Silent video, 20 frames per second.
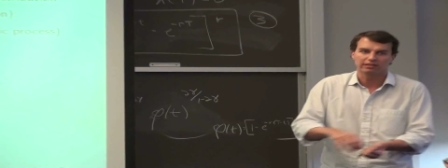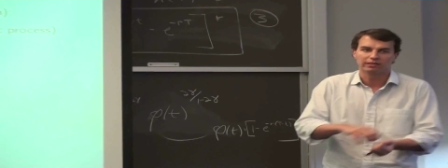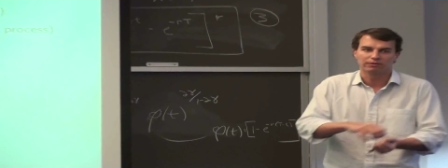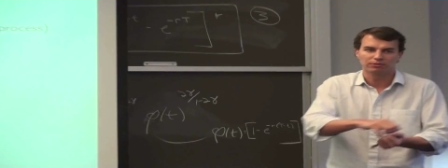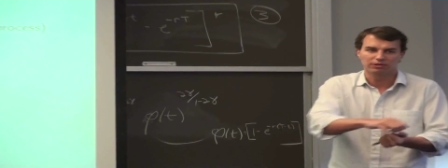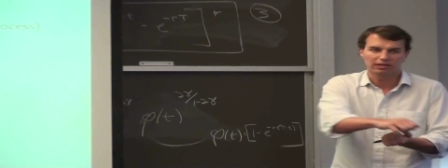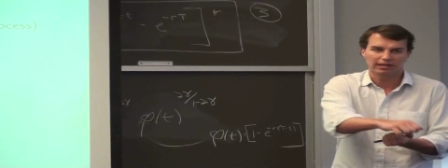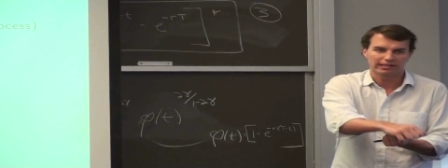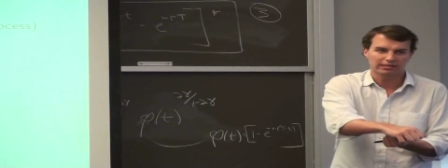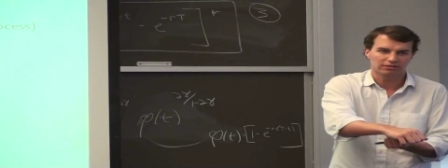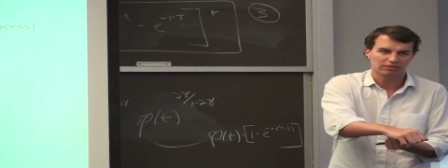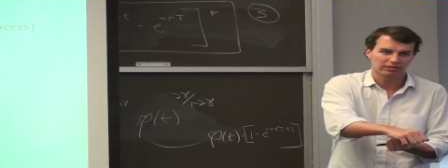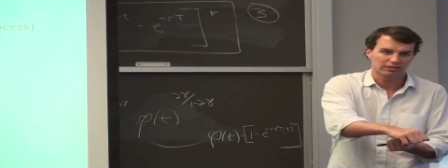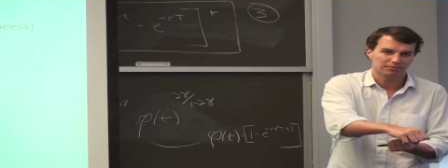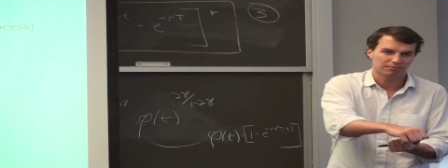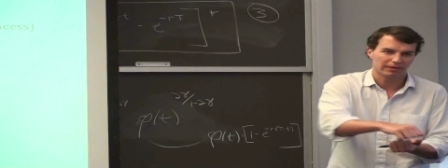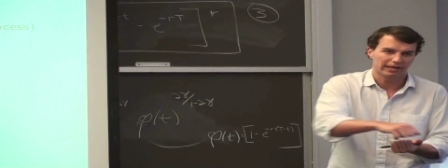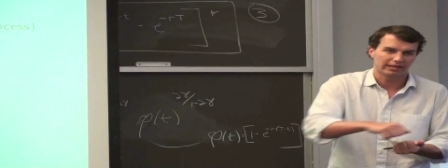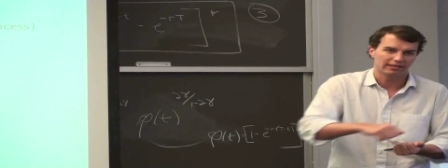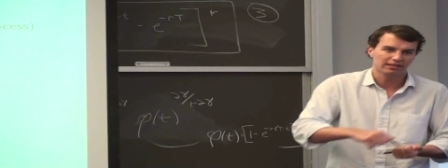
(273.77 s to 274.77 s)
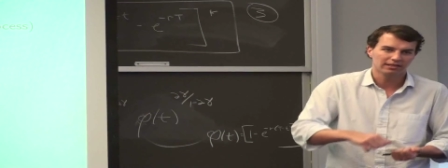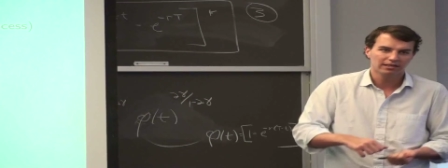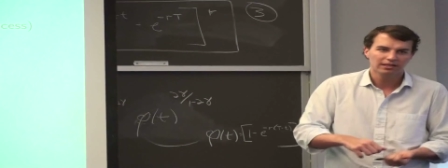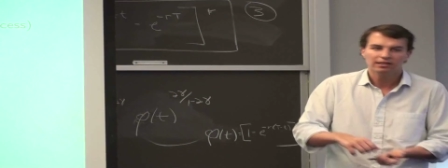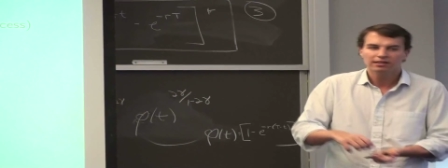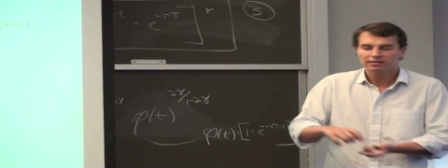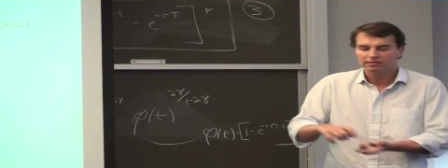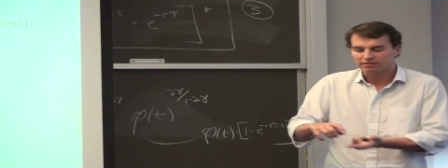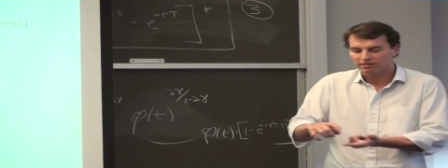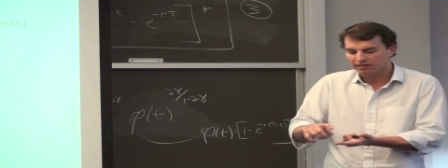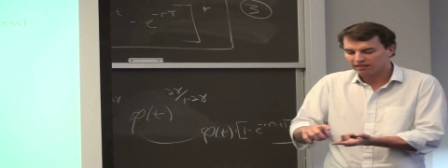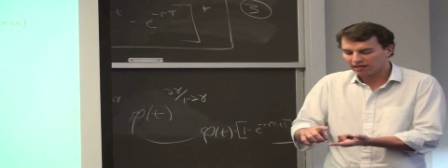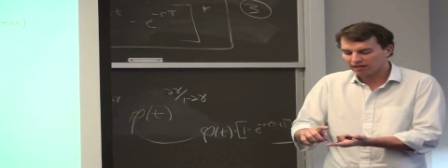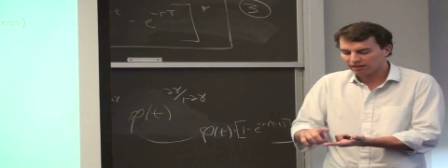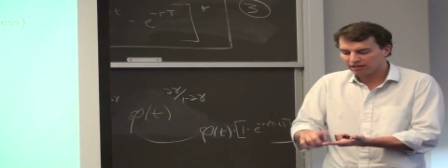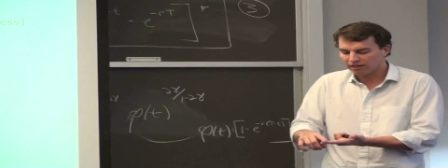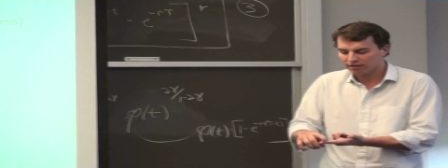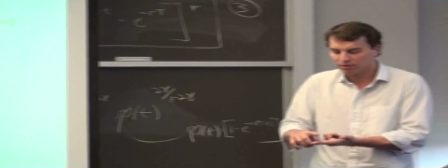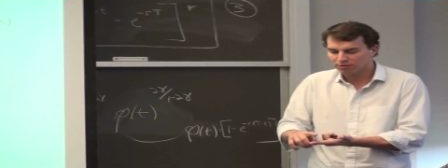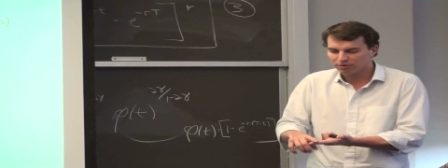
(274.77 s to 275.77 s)
and they would like to expand. The
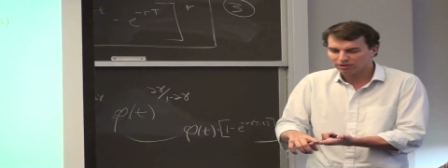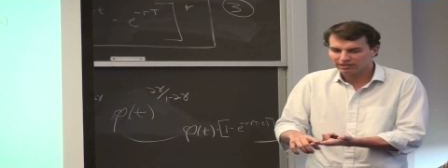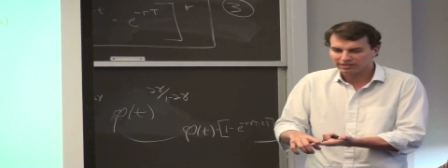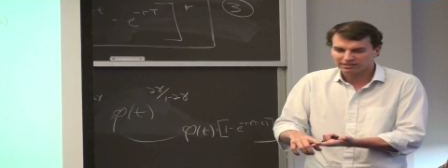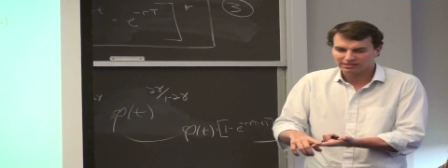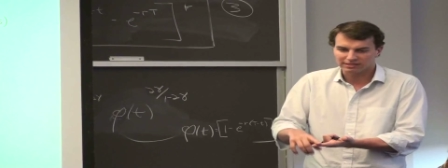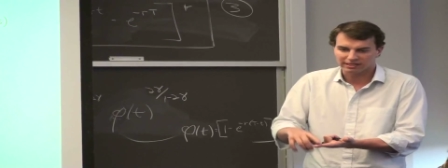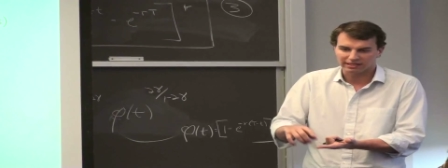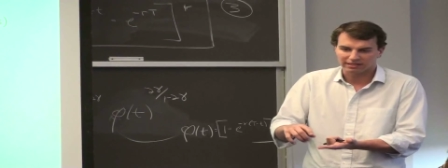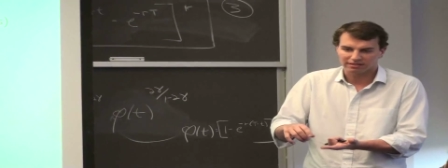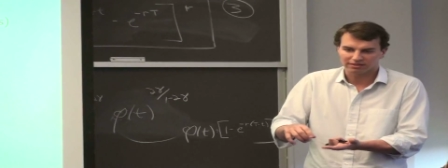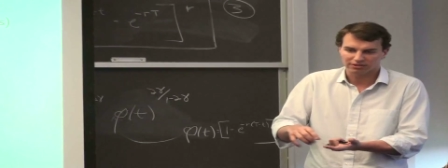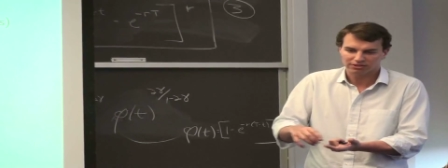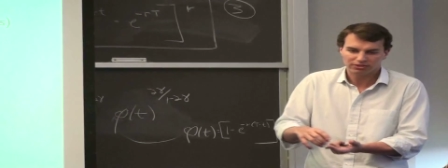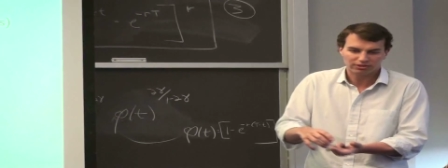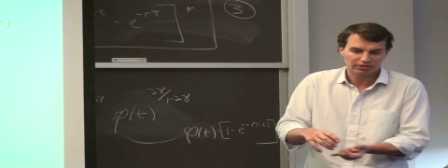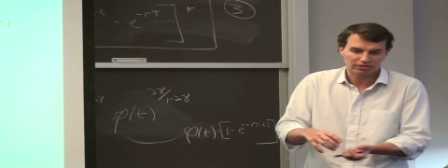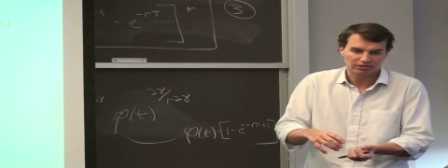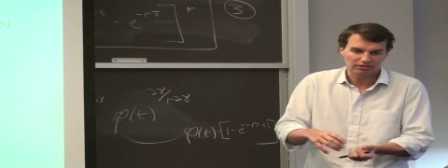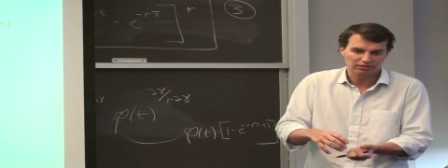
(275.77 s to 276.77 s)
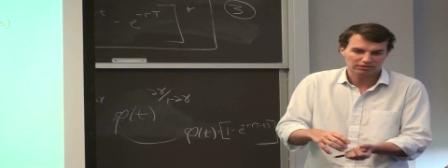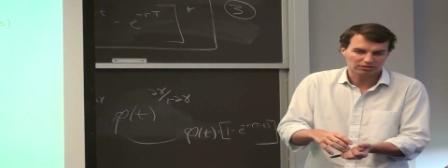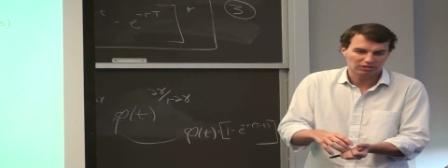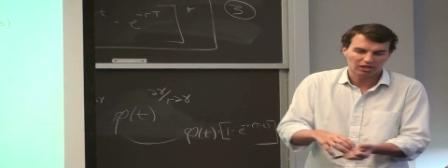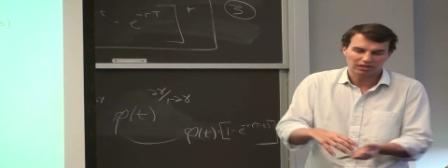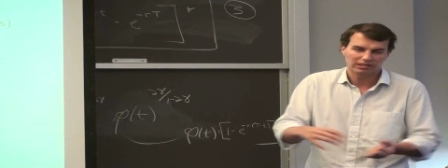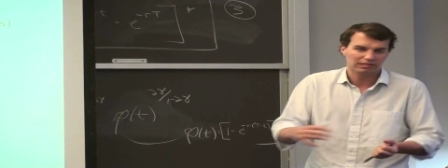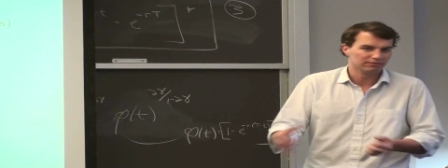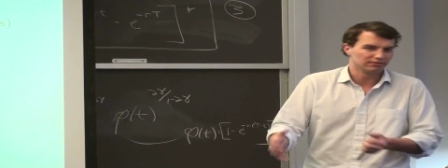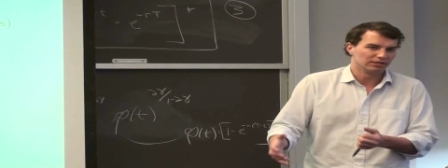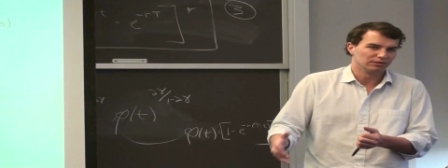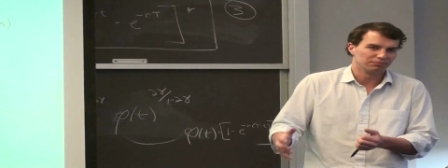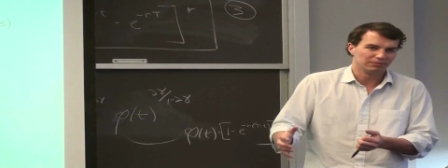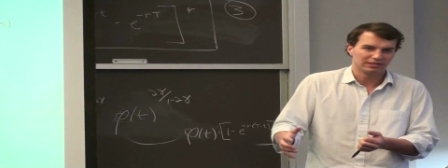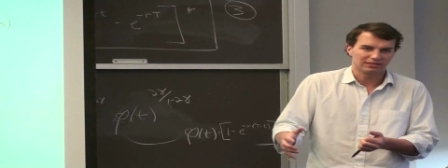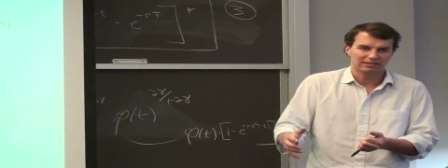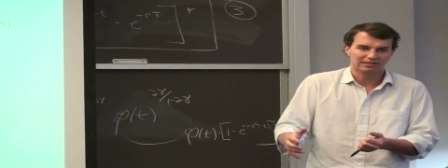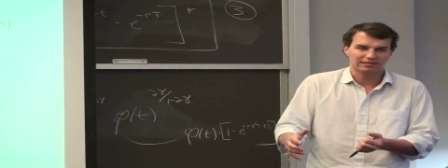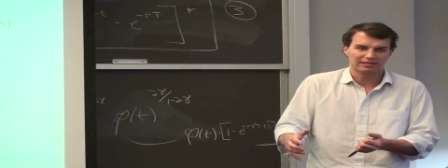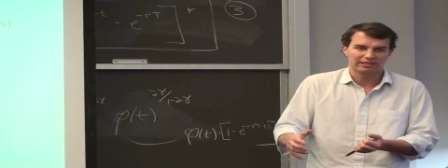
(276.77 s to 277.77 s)
other one is that you're not even in
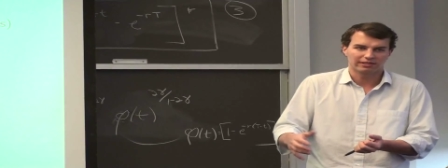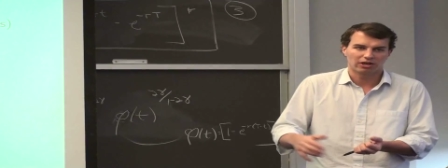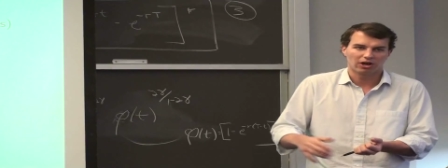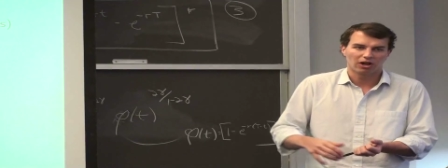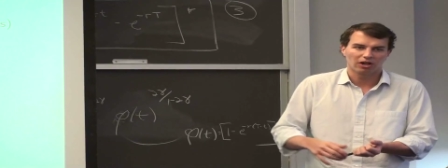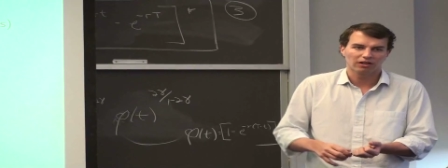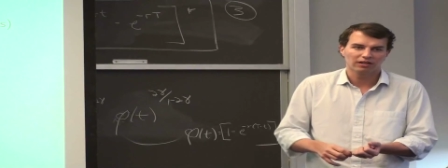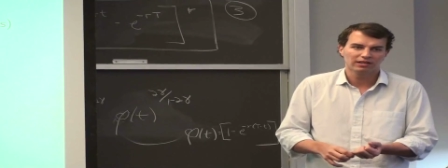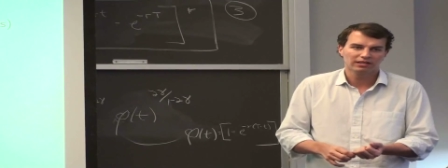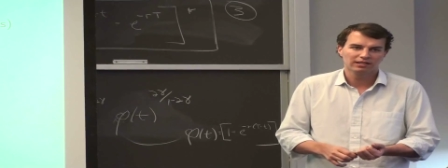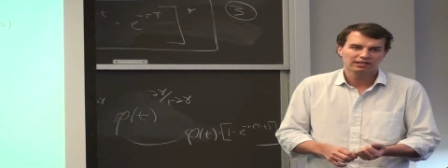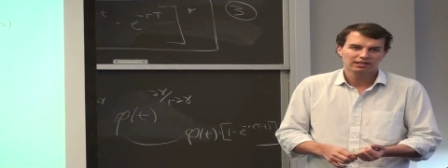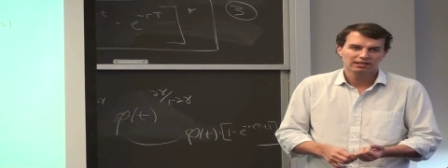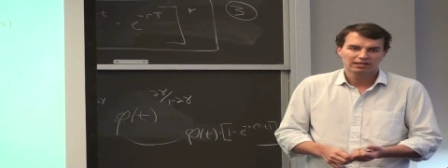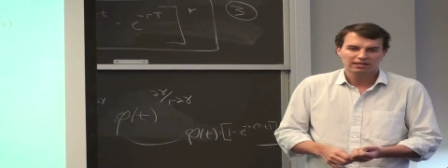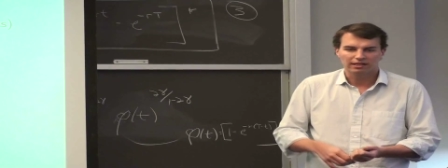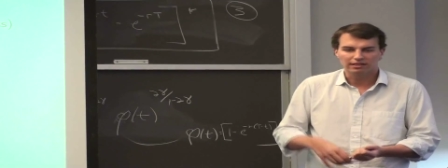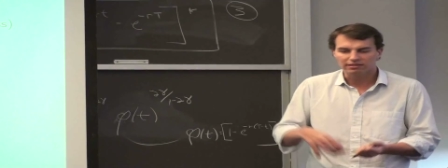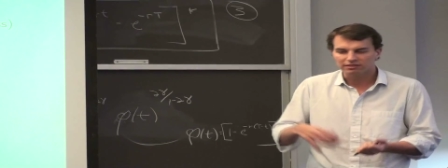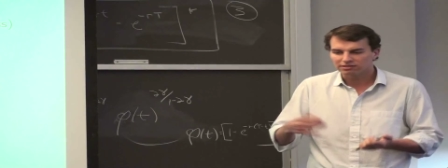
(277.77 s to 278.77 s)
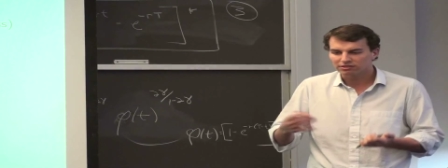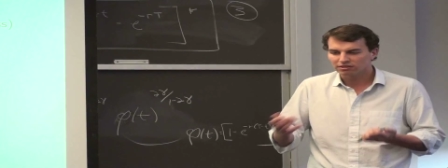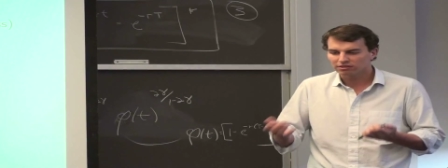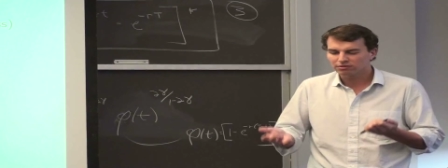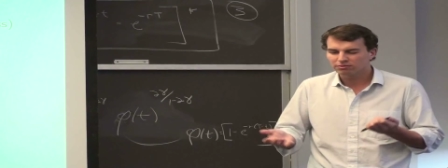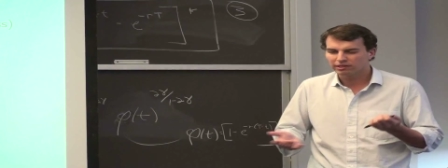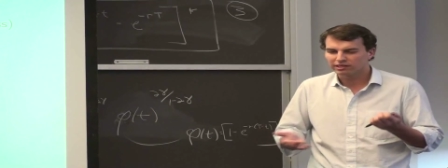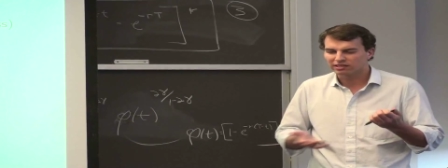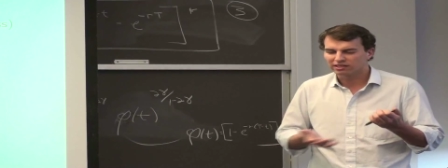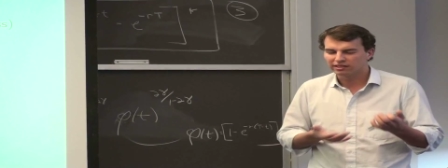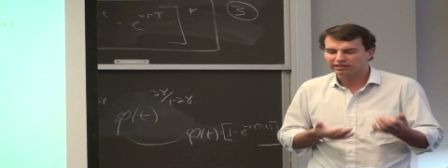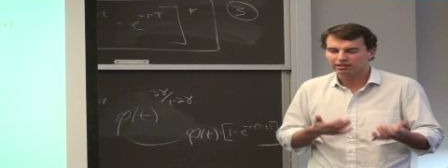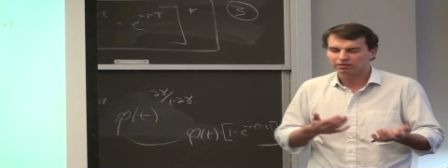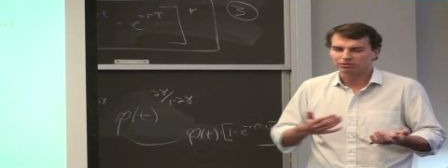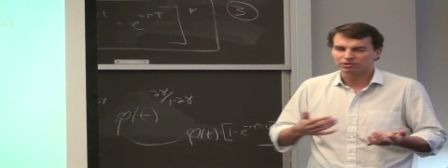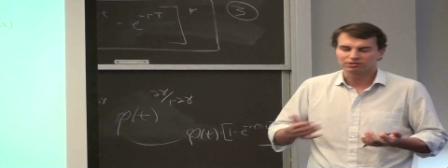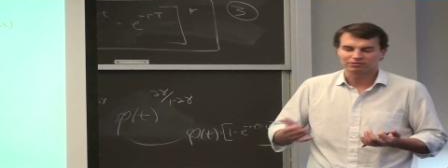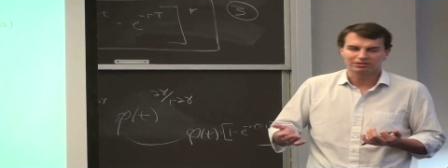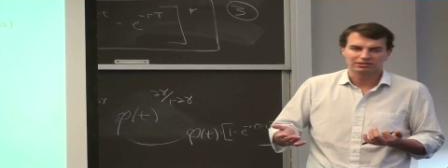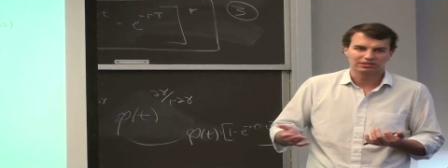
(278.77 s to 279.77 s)
business at all. And it's not quite clear
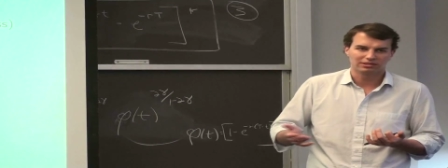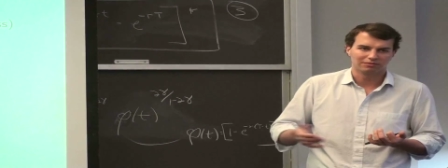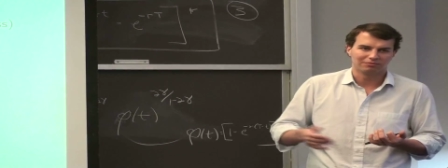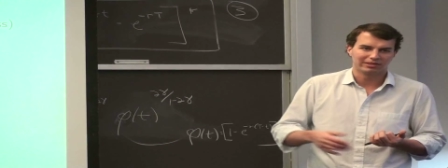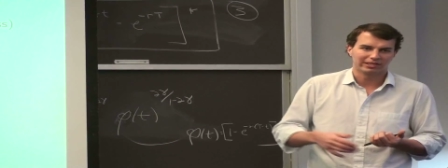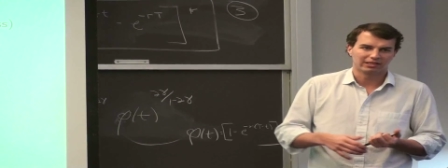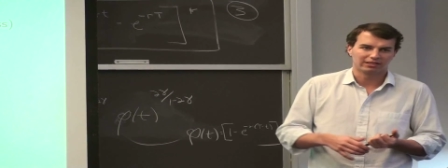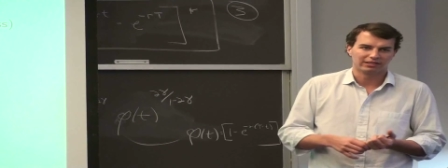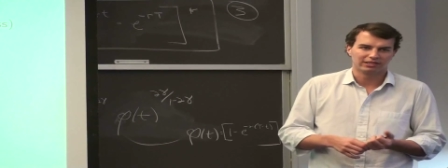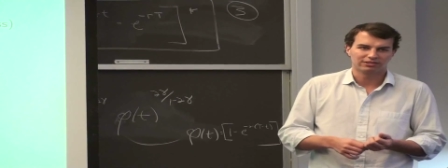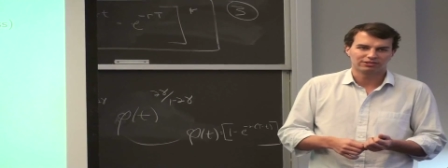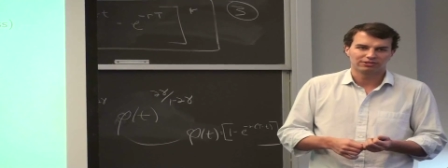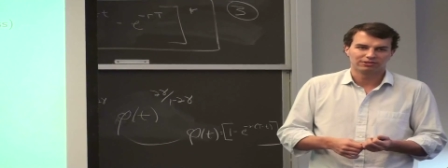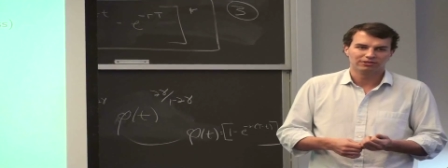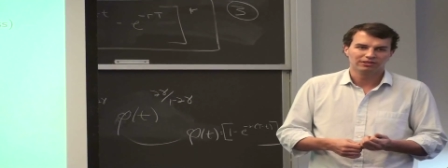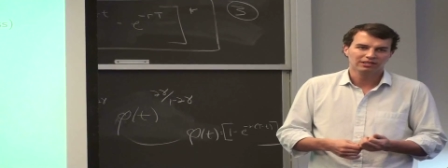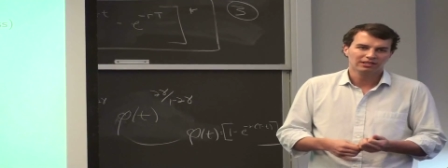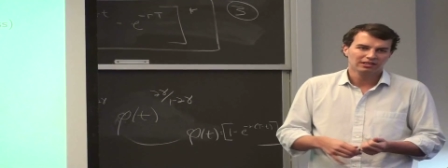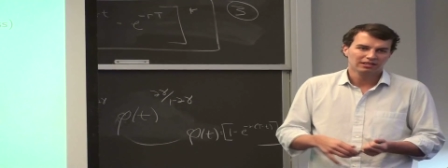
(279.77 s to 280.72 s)
which one's the bigger issue.